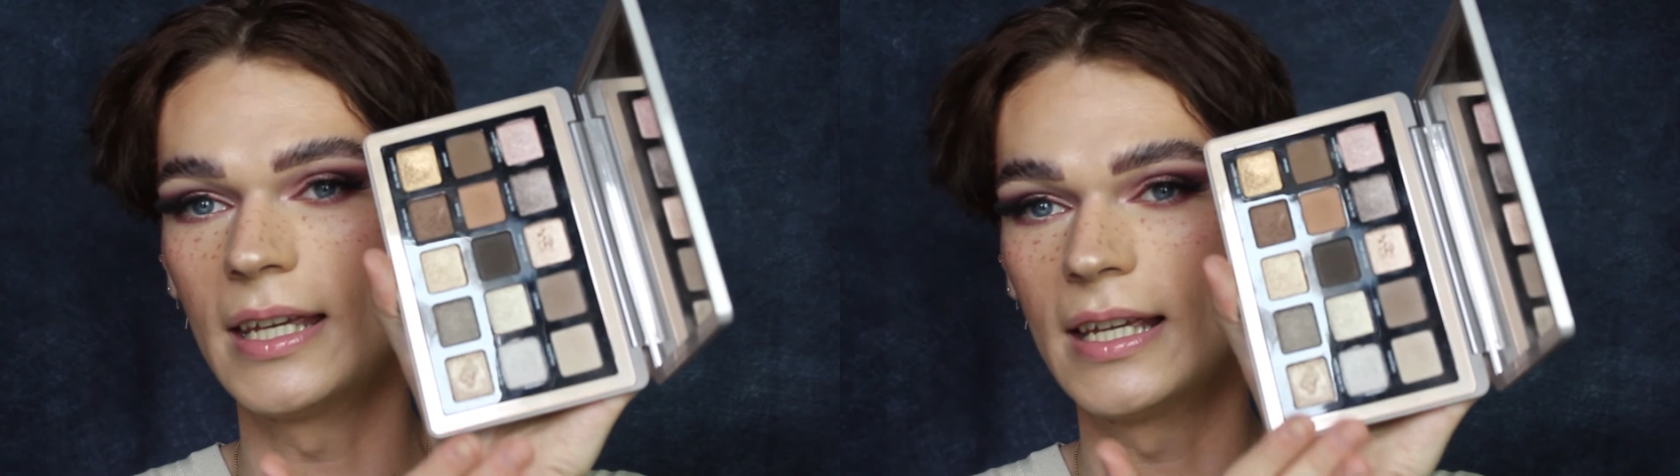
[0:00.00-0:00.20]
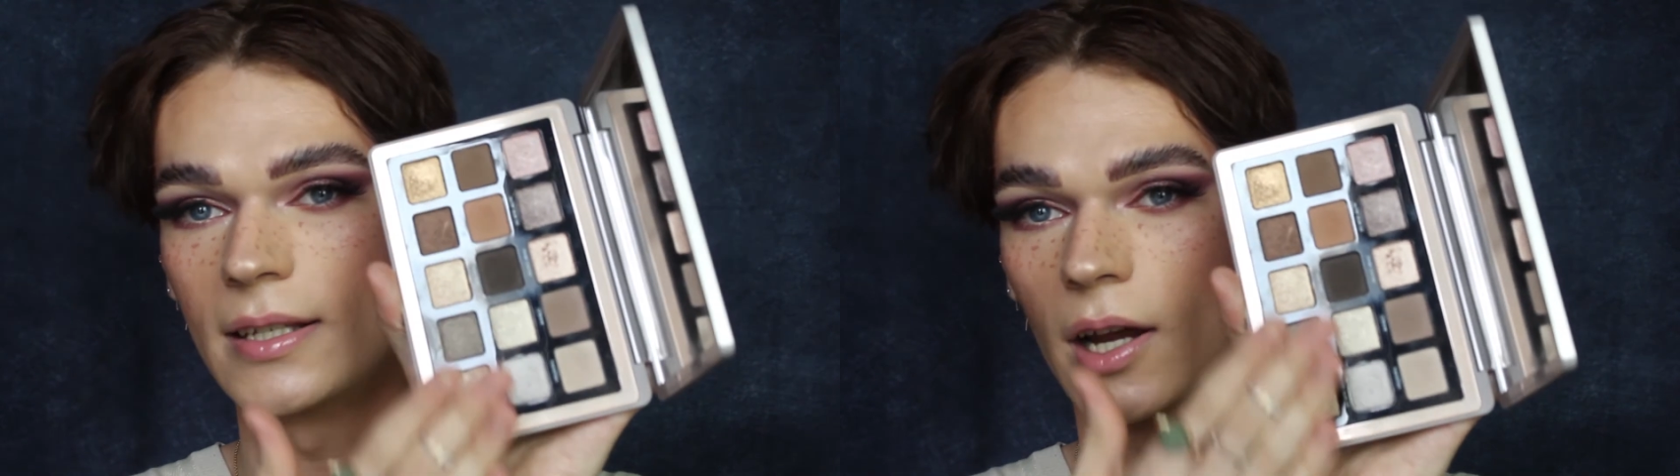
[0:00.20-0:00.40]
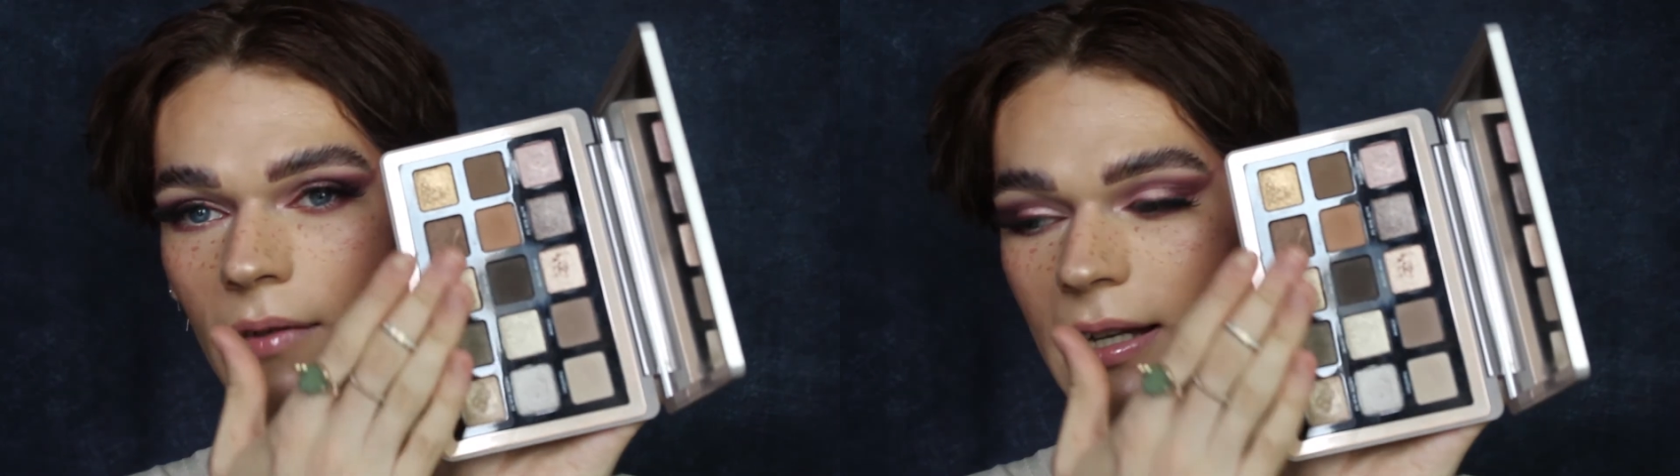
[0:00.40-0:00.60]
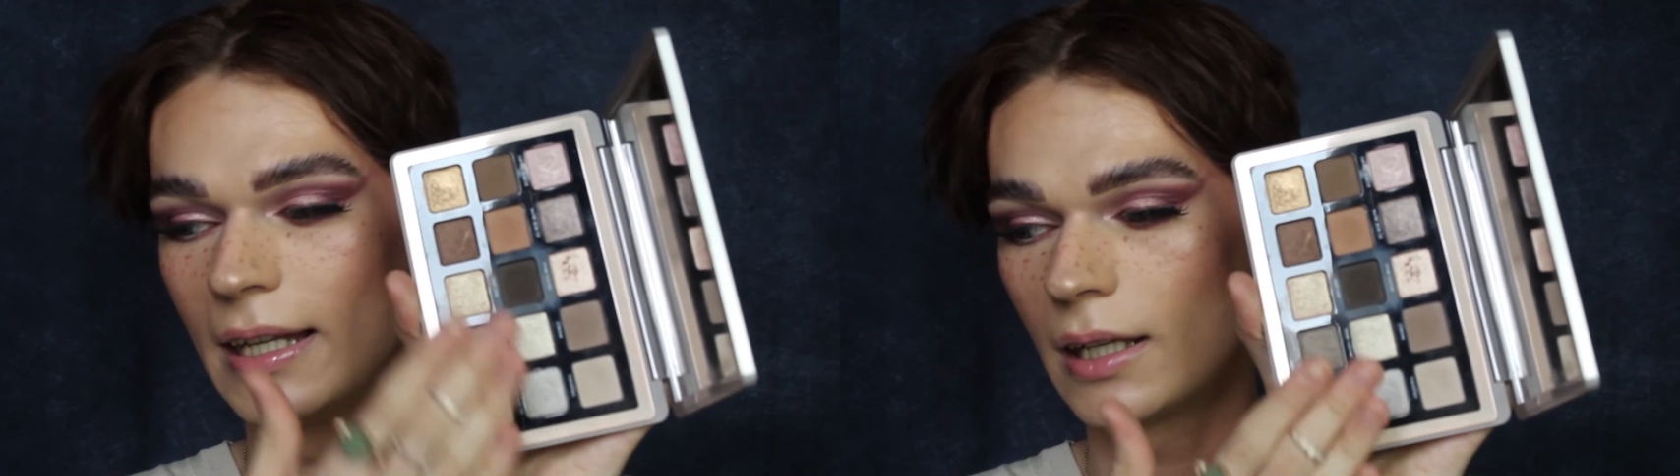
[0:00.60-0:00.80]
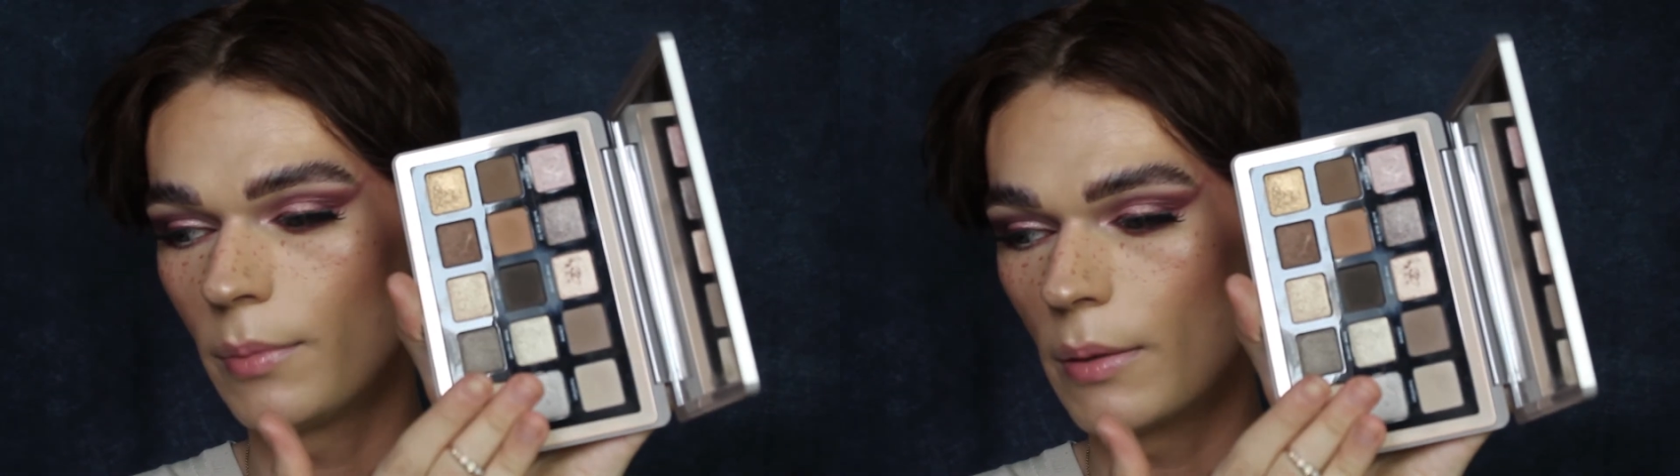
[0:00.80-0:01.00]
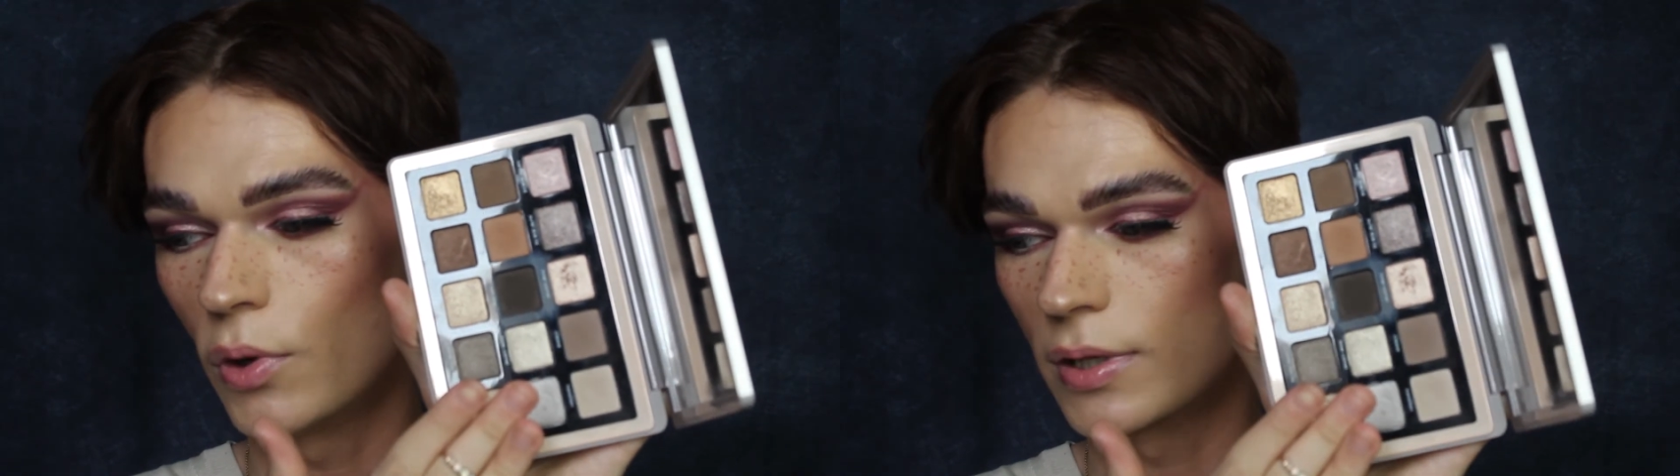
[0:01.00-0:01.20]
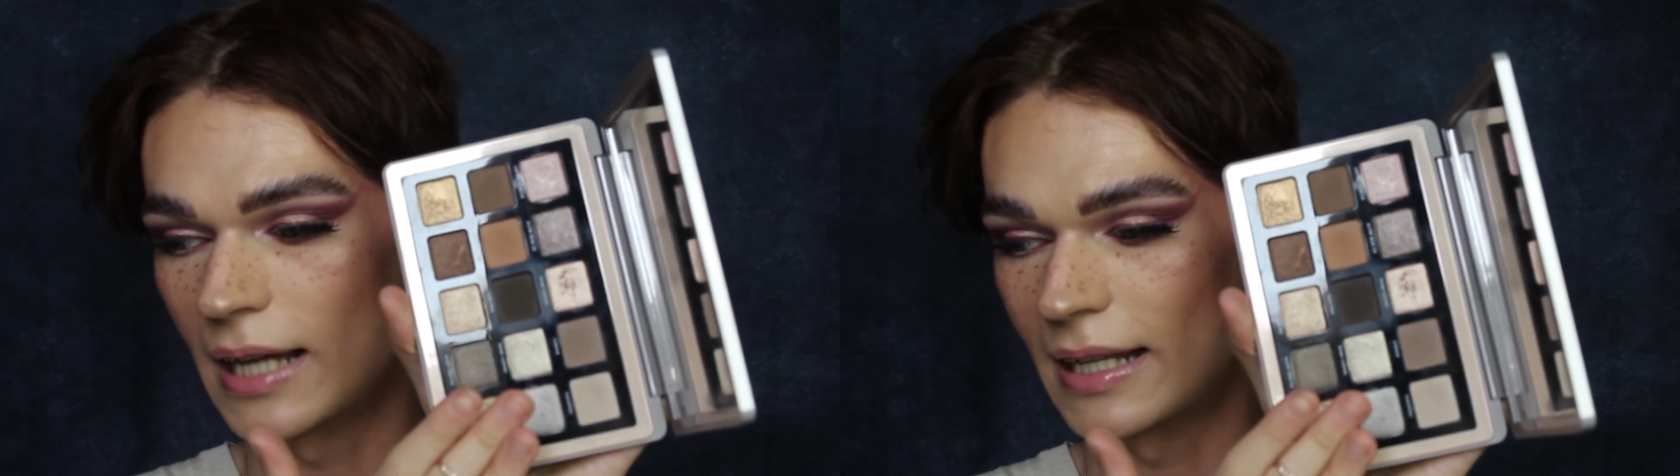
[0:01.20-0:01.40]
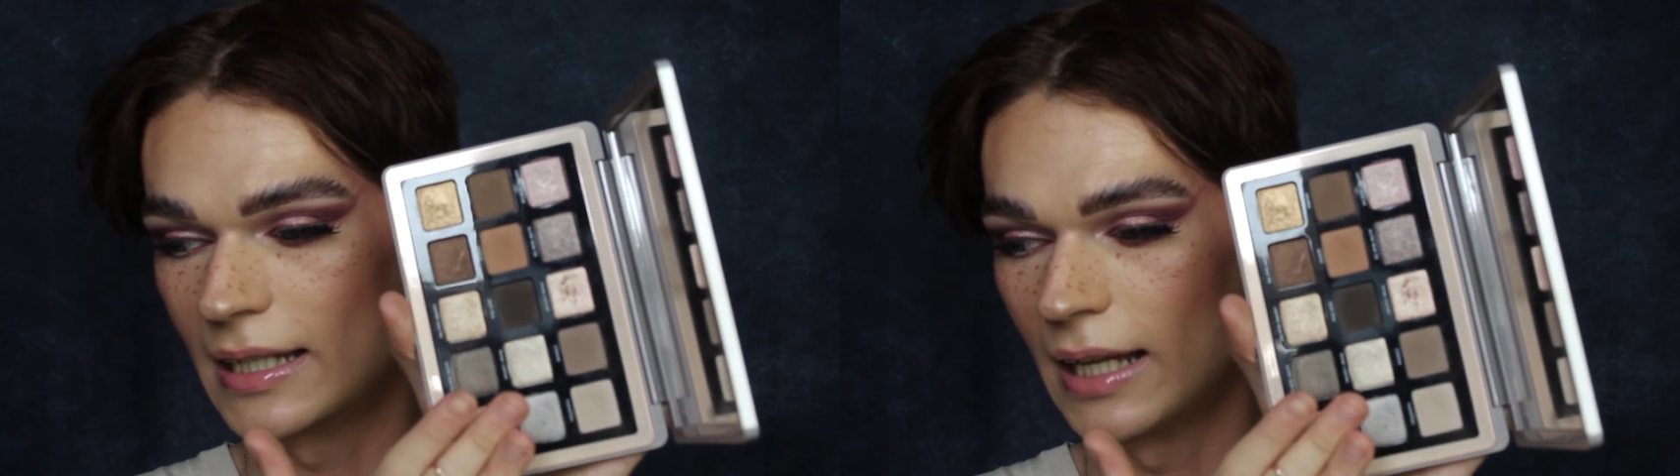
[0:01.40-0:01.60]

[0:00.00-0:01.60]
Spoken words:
that these are a little bit more